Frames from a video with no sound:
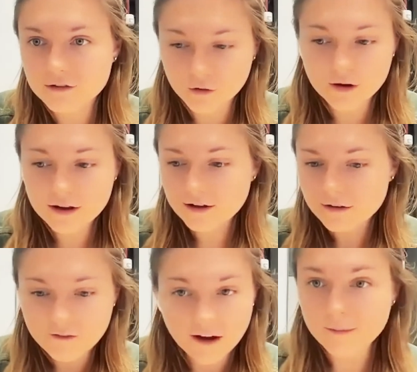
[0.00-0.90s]
So
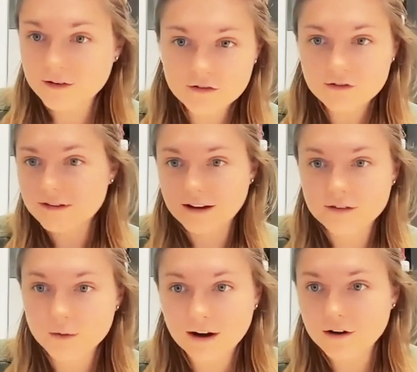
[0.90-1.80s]
very much
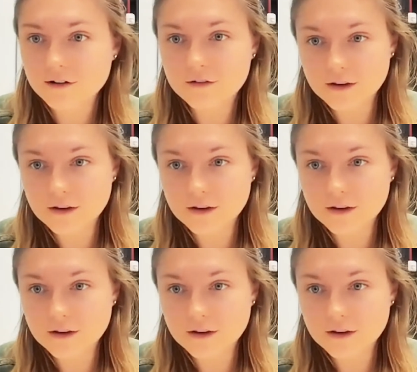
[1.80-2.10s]
test the waters,